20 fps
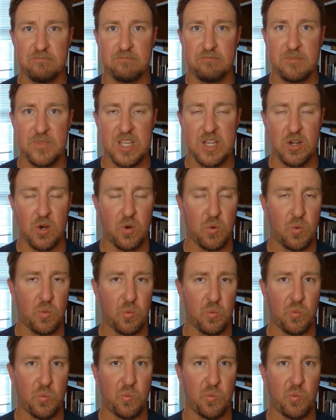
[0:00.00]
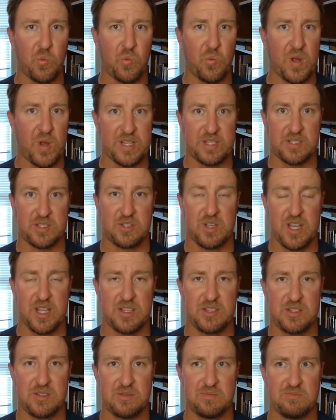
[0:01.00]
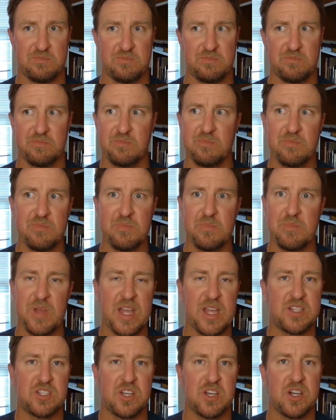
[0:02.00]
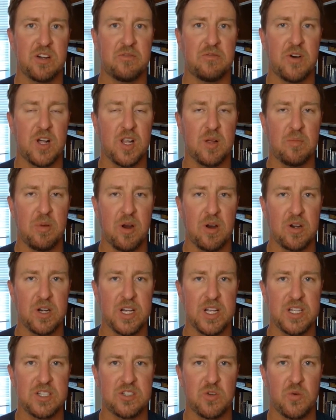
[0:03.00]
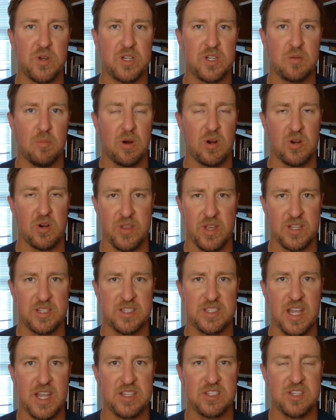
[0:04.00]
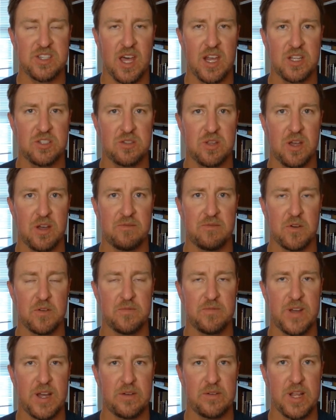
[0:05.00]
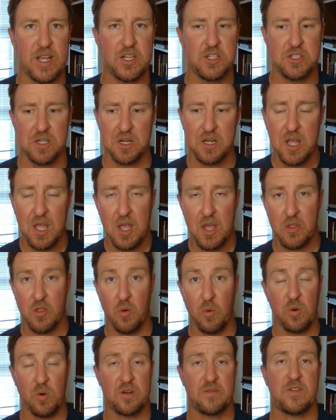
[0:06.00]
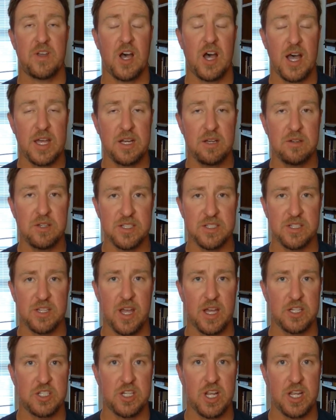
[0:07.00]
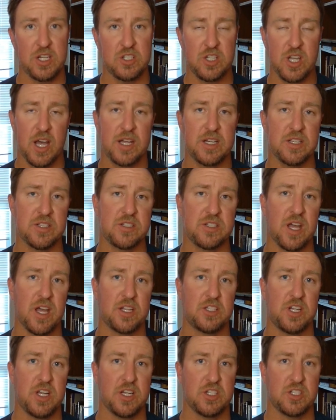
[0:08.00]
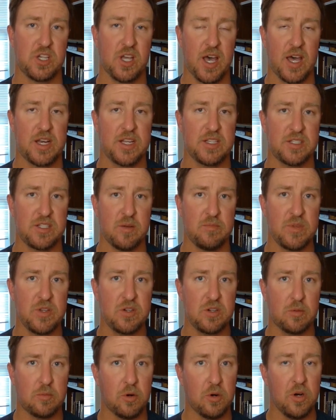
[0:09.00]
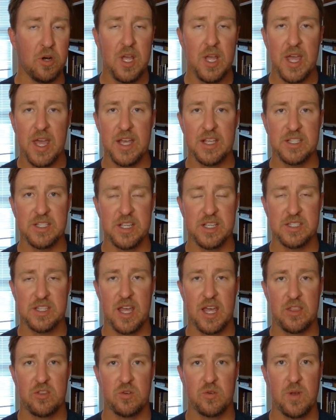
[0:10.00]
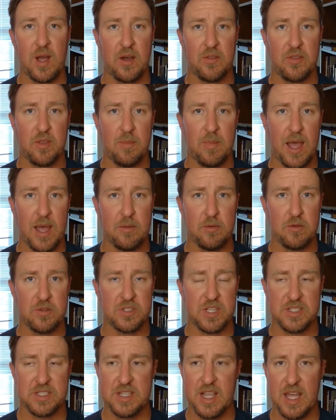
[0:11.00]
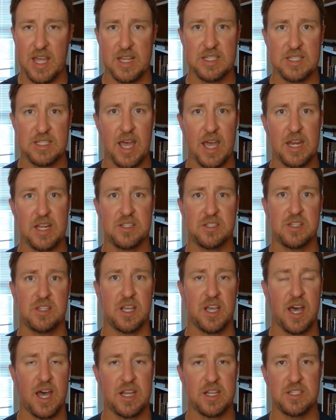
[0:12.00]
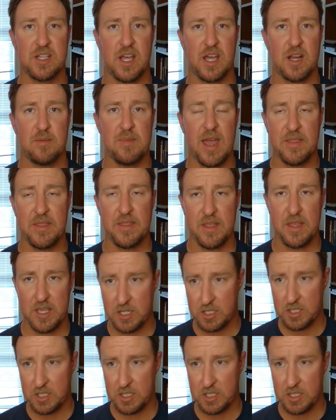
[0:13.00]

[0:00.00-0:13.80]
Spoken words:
it's going to fall apart. It's going to burn. That's not a firm foundation. The word of God does not change. God does not change. God is immutable. It says that throughout the Bible. It says that in Titus, that God is not a man that